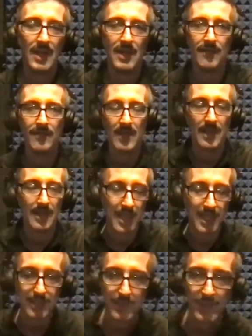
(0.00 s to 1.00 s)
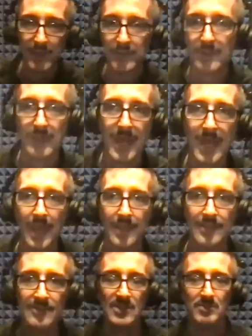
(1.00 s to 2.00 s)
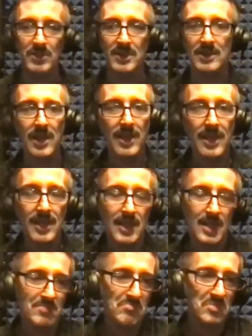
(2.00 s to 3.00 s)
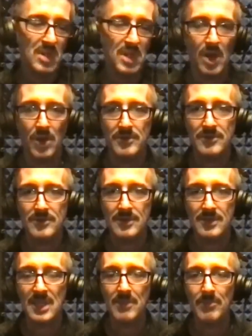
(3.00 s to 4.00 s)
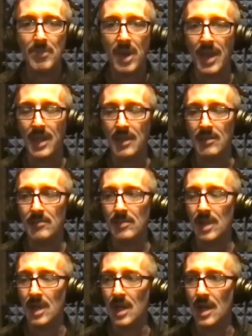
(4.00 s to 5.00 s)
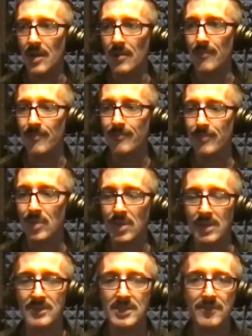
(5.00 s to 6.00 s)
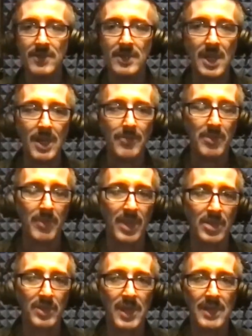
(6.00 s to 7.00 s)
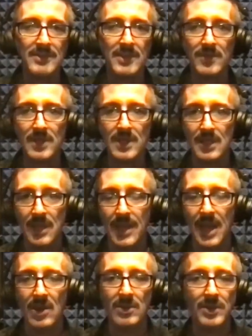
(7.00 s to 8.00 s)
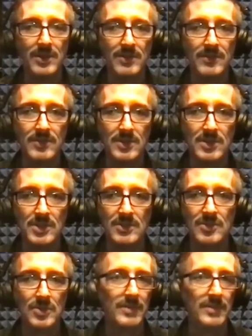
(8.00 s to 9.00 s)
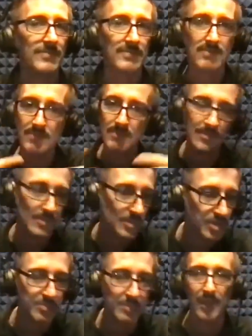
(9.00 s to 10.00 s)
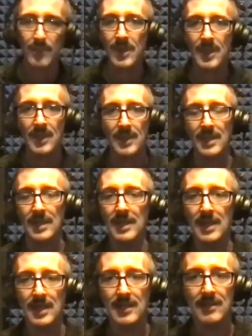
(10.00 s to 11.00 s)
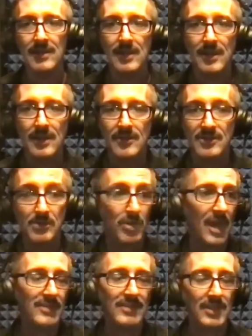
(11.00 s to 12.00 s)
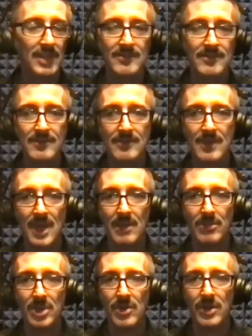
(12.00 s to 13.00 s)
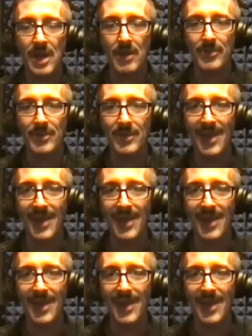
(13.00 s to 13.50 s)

and if anything other than that, it's just been, you know, to keep my, productivity up and my creativity and an outlet to just sort of do my thing. And surprisingly, it's kind of blown up.